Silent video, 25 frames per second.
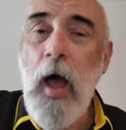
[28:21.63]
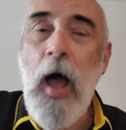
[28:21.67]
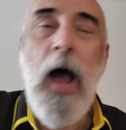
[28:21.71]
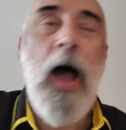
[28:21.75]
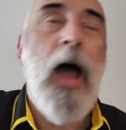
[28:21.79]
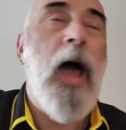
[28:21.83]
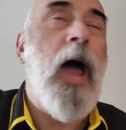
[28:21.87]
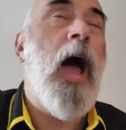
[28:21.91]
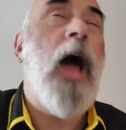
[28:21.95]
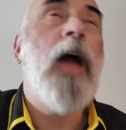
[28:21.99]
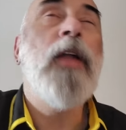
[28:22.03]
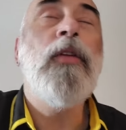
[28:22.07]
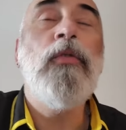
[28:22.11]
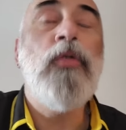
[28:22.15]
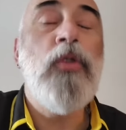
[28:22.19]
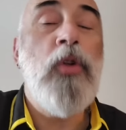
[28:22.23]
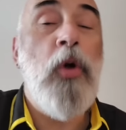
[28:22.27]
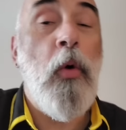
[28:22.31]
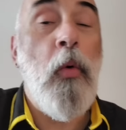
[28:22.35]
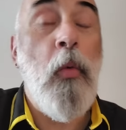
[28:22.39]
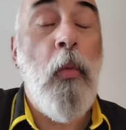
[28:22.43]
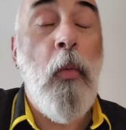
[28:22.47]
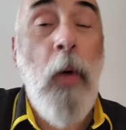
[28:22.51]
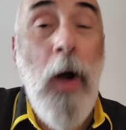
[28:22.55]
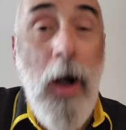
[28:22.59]
I don't
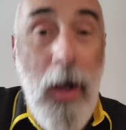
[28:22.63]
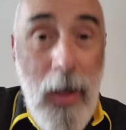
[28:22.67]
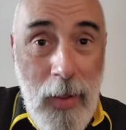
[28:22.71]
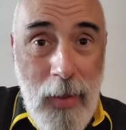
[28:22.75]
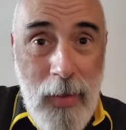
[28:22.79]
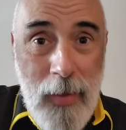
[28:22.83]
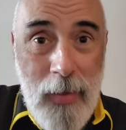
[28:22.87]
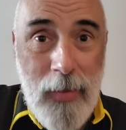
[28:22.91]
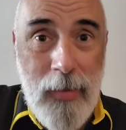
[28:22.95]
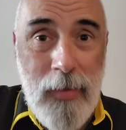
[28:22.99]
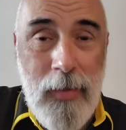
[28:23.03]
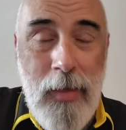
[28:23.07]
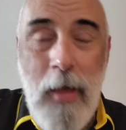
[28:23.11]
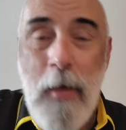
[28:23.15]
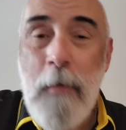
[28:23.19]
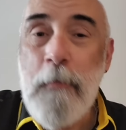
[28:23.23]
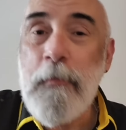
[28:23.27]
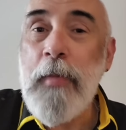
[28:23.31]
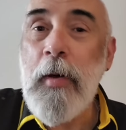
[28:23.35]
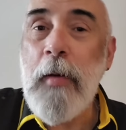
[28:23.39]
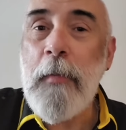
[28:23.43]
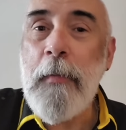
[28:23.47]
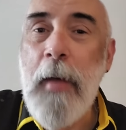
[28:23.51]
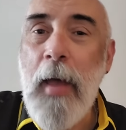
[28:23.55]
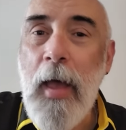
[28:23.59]
know why,
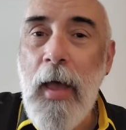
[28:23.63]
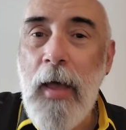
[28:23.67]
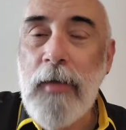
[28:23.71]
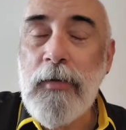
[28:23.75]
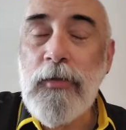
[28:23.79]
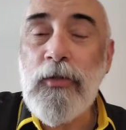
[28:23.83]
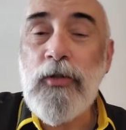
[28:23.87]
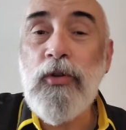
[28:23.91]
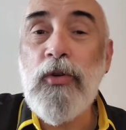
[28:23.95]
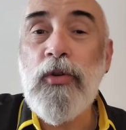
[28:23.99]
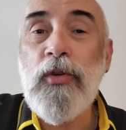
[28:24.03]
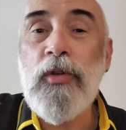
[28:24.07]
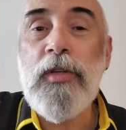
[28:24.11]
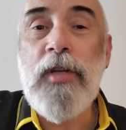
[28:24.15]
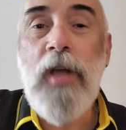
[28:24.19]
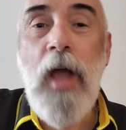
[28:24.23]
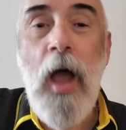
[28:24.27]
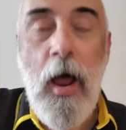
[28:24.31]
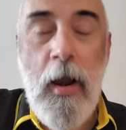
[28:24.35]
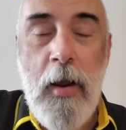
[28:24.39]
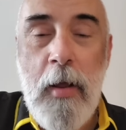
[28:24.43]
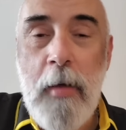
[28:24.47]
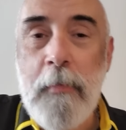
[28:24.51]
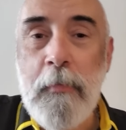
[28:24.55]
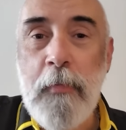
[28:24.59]
but passengers
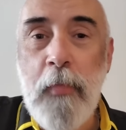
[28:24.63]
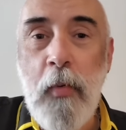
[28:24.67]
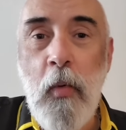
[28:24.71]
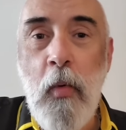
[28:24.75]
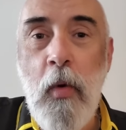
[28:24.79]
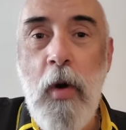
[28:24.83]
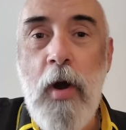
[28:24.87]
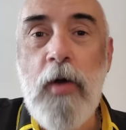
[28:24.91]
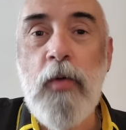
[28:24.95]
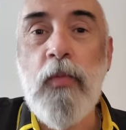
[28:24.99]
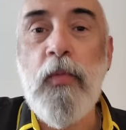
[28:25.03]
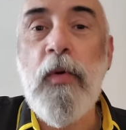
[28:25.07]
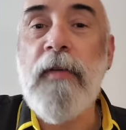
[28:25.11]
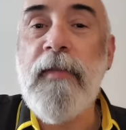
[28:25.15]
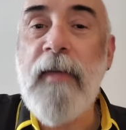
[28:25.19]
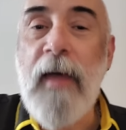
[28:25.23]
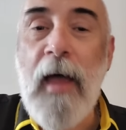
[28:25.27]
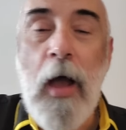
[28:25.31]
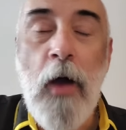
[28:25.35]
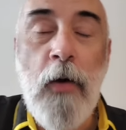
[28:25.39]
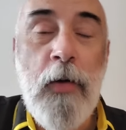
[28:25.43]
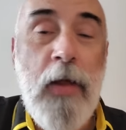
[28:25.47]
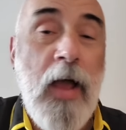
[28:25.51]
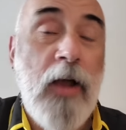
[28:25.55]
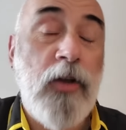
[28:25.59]
got on board
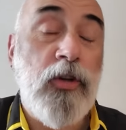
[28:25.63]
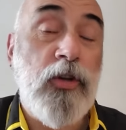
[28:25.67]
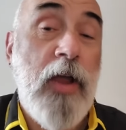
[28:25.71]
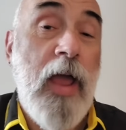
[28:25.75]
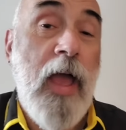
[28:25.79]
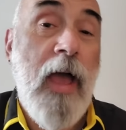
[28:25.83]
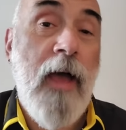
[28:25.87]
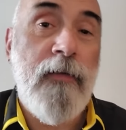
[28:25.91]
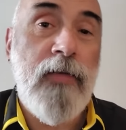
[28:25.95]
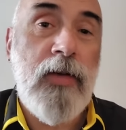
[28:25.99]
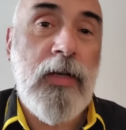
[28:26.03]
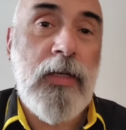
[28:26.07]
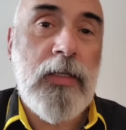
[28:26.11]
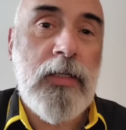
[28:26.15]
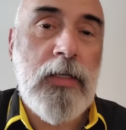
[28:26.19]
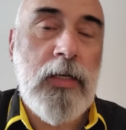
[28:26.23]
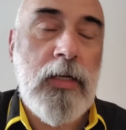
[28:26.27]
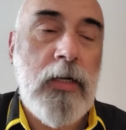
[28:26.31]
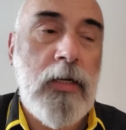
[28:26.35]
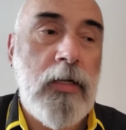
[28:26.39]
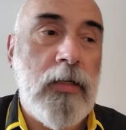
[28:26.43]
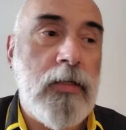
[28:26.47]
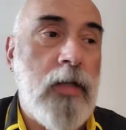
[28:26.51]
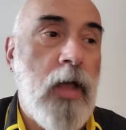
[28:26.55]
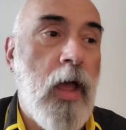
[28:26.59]
without actually having
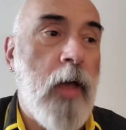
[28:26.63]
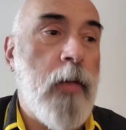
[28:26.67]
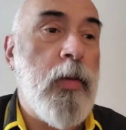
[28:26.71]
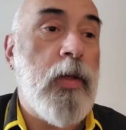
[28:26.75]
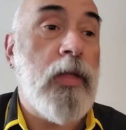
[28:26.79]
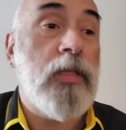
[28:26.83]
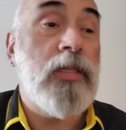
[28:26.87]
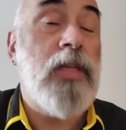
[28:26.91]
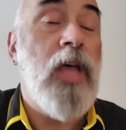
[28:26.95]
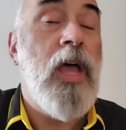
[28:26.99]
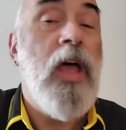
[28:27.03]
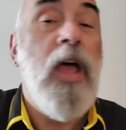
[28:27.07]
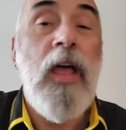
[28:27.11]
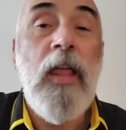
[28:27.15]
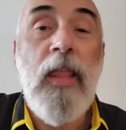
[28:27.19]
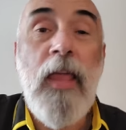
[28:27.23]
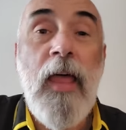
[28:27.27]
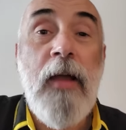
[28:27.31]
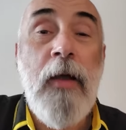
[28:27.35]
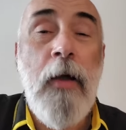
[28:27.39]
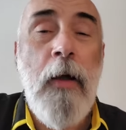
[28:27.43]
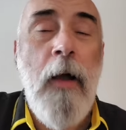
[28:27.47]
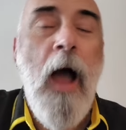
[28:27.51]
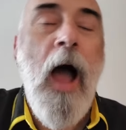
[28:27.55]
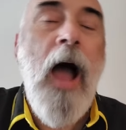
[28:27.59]
seat assignments.
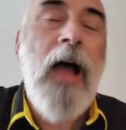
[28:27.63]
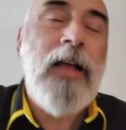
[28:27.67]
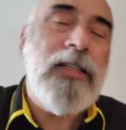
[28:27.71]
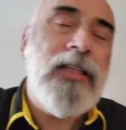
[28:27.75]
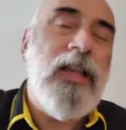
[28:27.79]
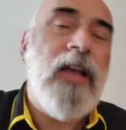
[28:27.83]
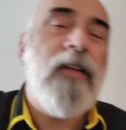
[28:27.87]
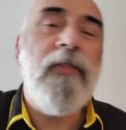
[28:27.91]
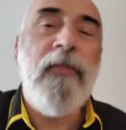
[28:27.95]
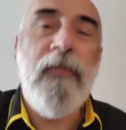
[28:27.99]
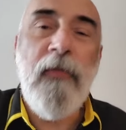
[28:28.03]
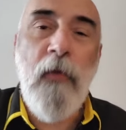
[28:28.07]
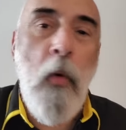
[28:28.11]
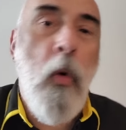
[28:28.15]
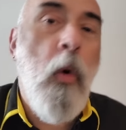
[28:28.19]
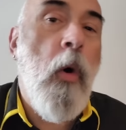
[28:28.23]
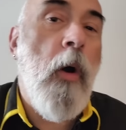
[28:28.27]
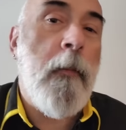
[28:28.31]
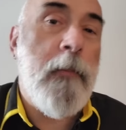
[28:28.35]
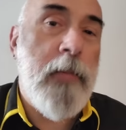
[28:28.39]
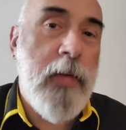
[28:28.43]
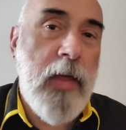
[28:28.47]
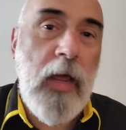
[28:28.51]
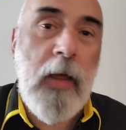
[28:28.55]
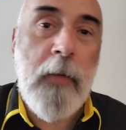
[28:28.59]
Like, I'd say
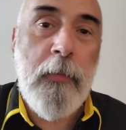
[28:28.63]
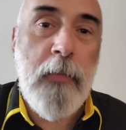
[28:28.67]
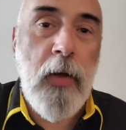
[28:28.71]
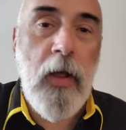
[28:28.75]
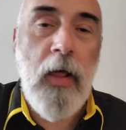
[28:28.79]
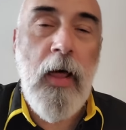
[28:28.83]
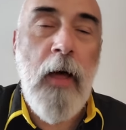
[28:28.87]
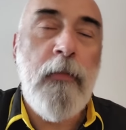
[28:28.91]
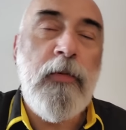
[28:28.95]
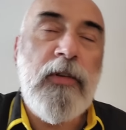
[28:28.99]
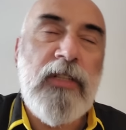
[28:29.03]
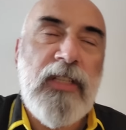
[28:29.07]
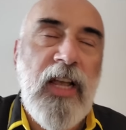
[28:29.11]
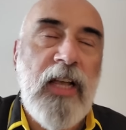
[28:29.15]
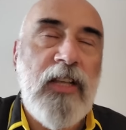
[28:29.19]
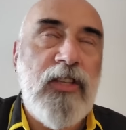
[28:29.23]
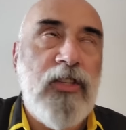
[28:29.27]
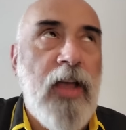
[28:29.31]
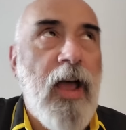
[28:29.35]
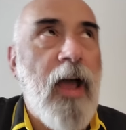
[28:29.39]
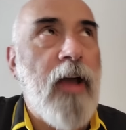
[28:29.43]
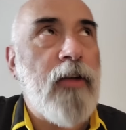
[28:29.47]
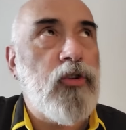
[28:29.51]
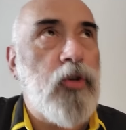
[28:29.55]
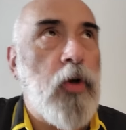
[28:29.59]
four people. I was
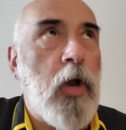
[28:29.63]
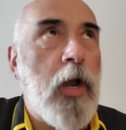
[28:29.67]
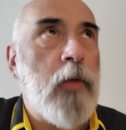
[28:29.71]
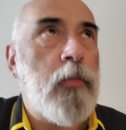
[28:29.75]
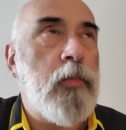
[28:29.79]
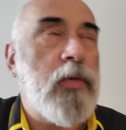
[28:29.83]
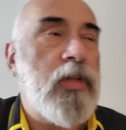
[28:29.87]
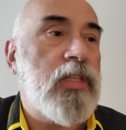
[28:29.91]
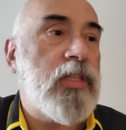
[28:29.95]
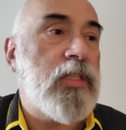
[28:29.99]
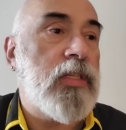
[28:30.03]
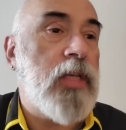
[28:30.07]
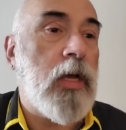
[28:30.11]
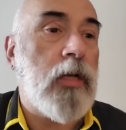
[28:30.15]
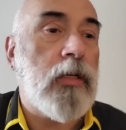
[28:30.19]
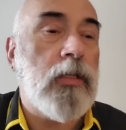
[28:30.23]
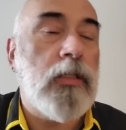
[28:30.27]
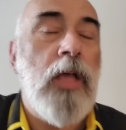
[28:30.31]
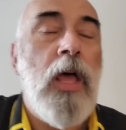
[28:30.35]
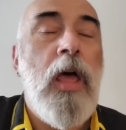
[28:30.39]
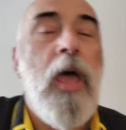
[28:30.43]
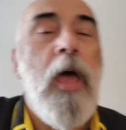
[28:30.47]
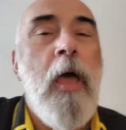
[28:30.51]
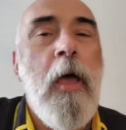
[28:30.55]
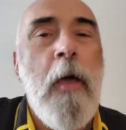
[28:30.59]
exaggerating with
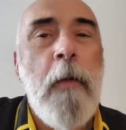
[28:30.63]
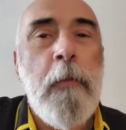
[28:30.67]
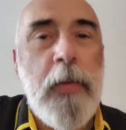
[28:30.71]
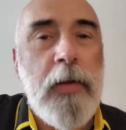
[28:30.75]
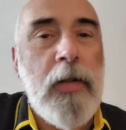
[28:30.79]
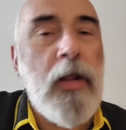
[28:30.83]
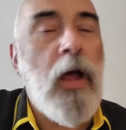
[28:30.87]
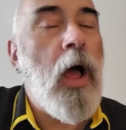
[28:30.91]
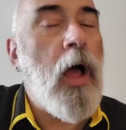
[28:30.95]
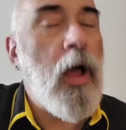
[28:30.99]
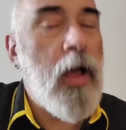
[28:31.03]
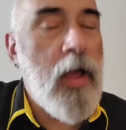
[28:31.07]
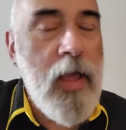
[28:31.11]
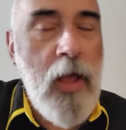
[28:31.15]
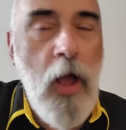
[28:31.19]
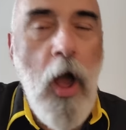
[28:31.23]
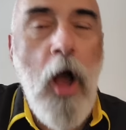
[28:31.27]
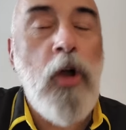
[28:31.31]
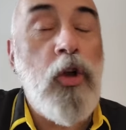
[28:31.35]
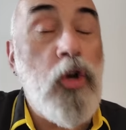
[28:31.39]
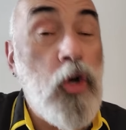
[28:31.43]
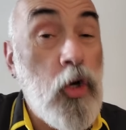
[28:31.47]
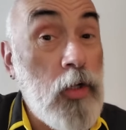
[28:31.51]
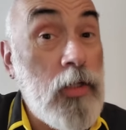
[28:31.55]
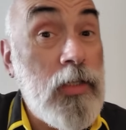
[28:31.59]
six, but
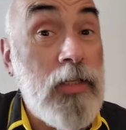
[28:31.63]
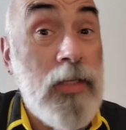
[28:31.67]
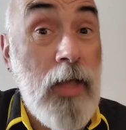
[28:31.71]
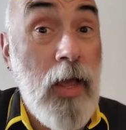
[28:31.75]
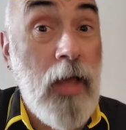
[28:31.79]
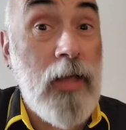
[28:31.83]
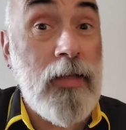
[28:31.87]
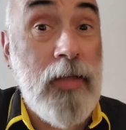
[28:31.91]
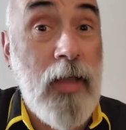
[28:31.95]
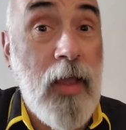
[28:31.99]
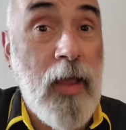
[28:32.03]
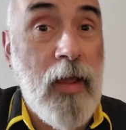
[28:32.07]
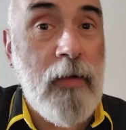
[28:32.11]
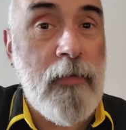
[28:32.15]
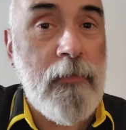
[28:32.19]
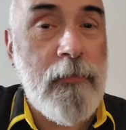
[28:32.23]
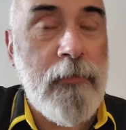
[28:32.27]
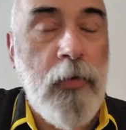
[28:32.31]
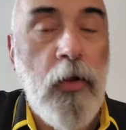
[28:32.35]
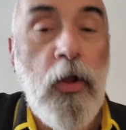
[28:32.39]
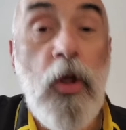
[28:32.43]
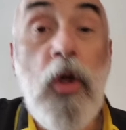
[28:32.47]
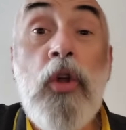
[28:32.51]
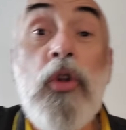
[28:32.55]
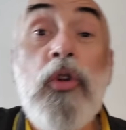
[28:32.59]
a good size
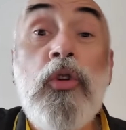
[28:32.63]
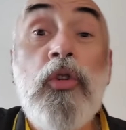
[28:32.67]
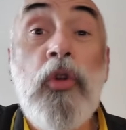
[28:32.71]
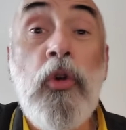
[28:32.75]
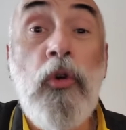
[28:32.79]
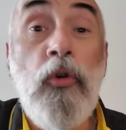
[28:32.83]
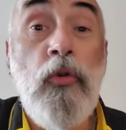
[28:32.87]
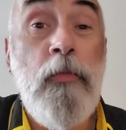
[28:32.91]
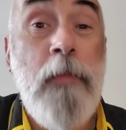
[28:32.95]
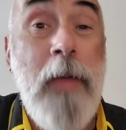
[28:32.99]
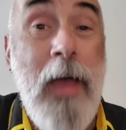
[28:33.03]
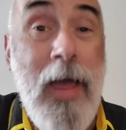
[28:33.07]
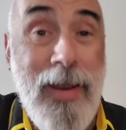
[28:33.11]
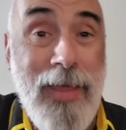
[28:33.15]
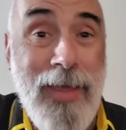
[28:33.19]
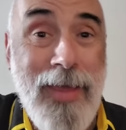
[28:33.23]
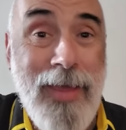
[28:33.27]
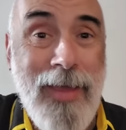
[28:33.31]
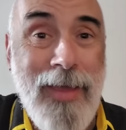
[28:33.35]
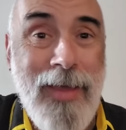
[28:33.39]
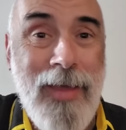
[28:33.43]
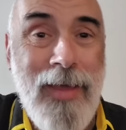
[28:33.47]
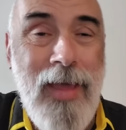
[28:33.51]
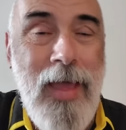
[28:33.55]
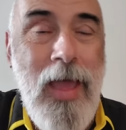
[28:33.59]
handful, too
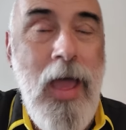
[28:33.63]
many.